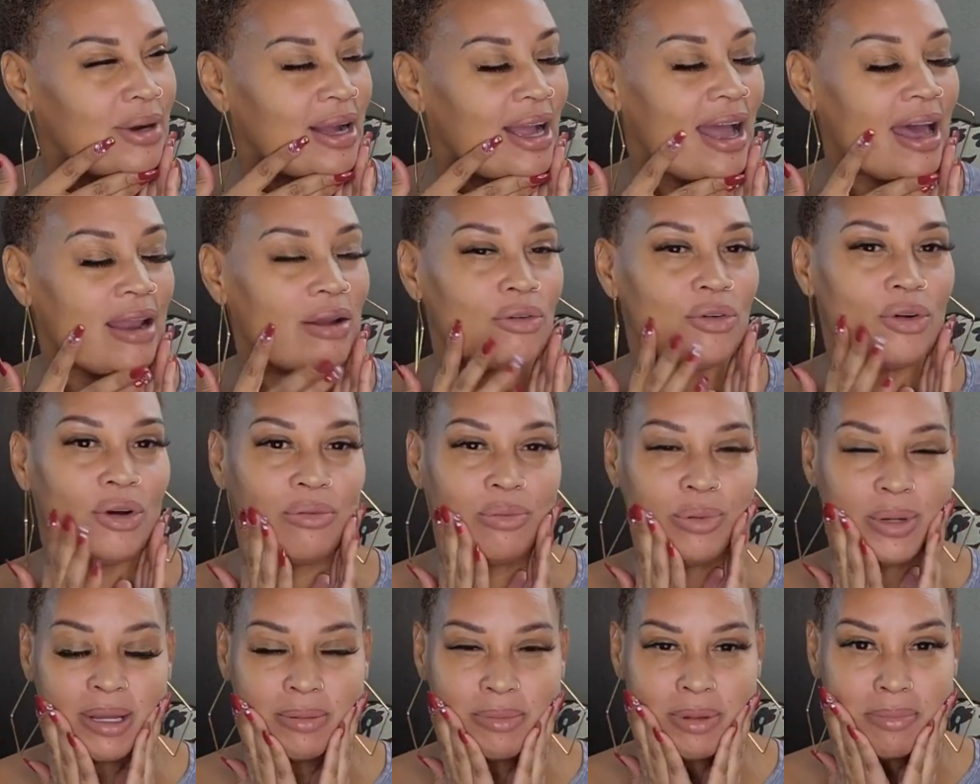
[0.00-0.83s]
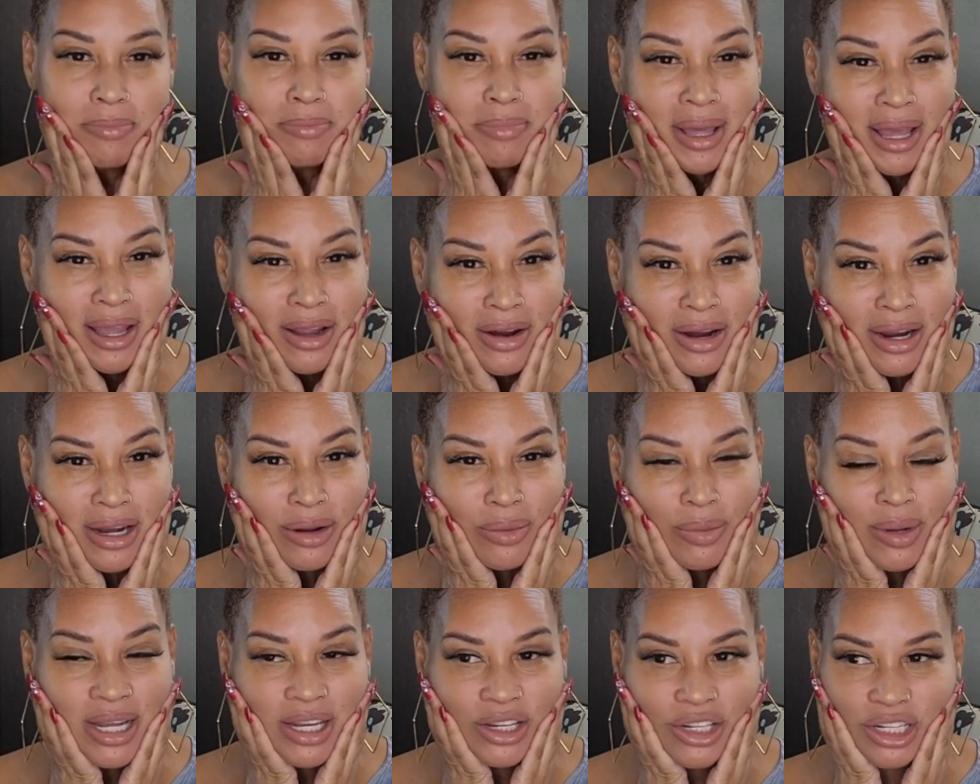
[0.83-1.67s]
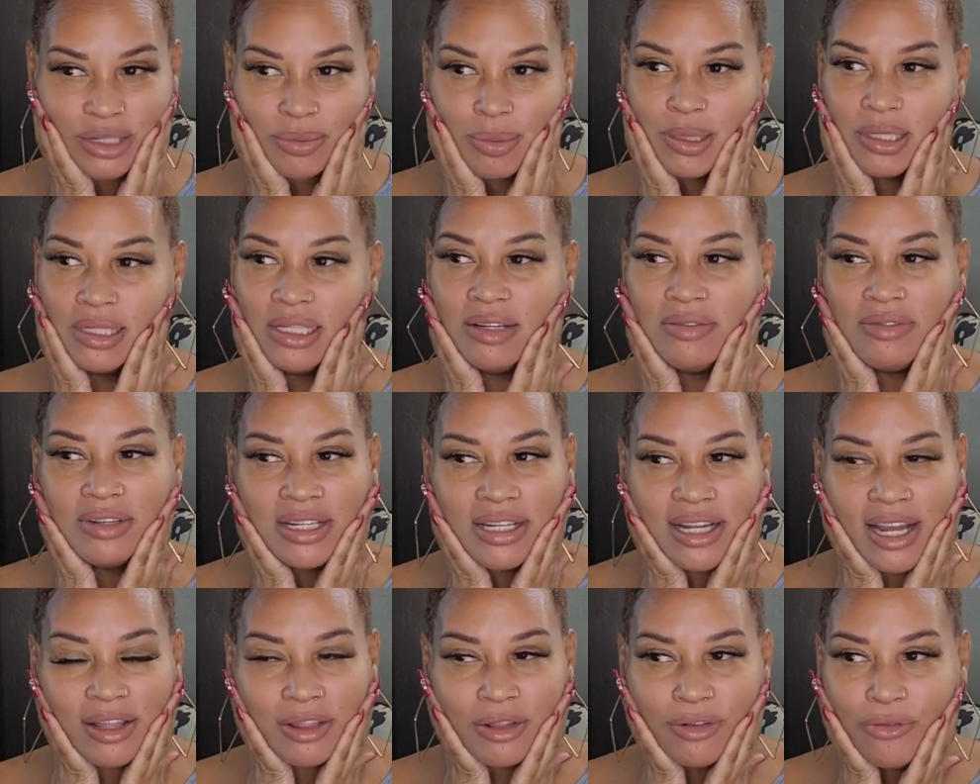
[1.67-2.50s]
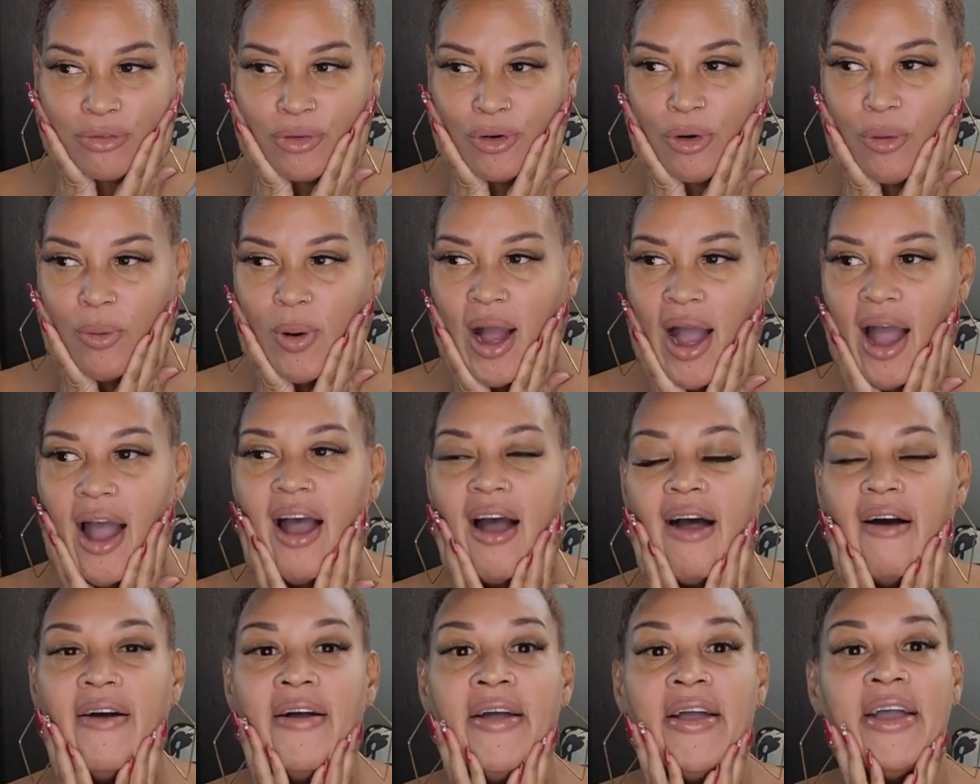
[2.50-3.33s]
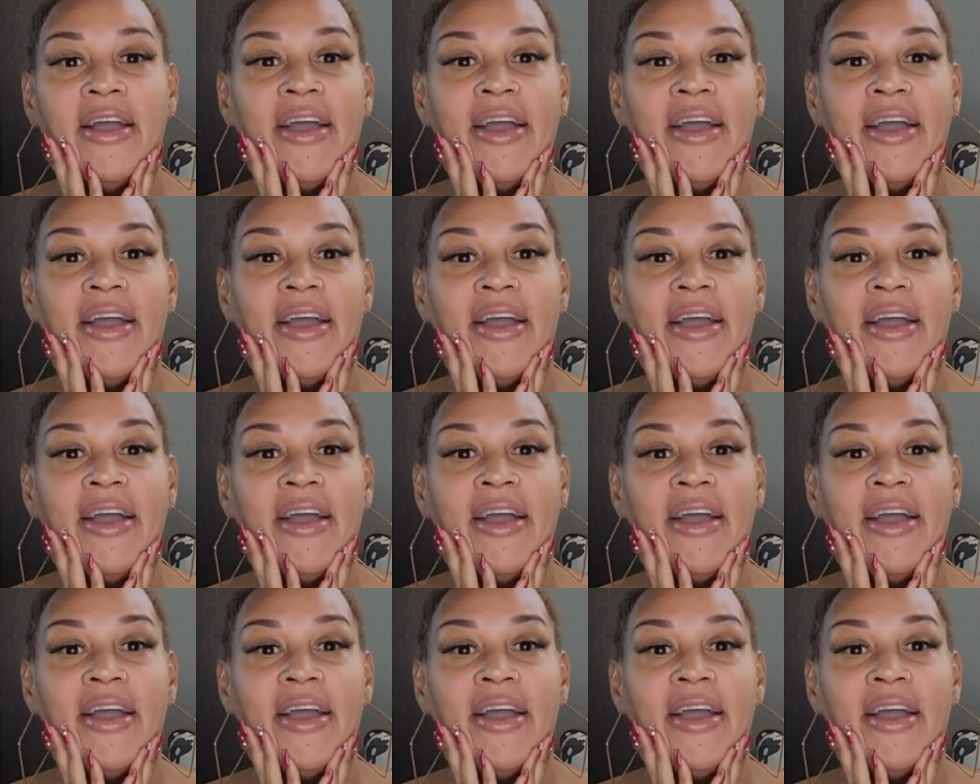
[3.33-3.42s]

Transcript: I don't know if we had been married or we had just been living together for a while.